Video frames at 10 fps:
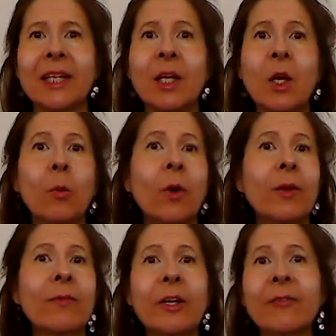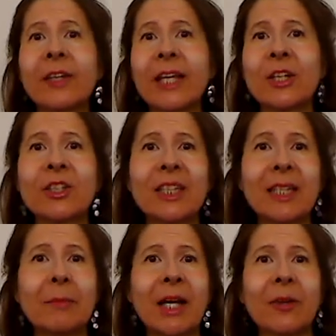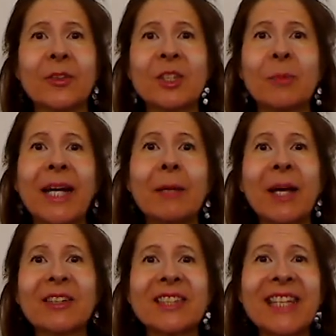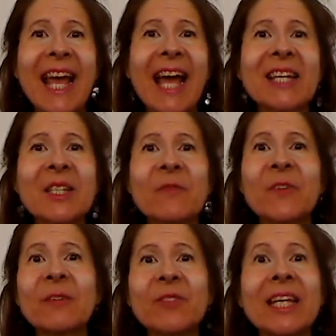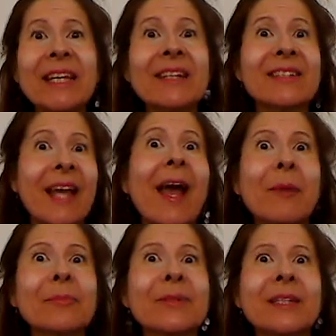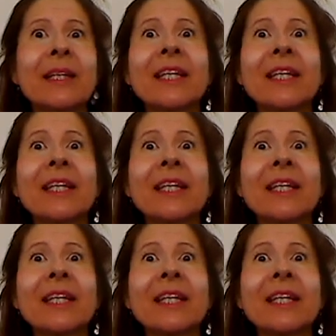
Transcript: Well, the verification email, despite about 10 to 15 attempts,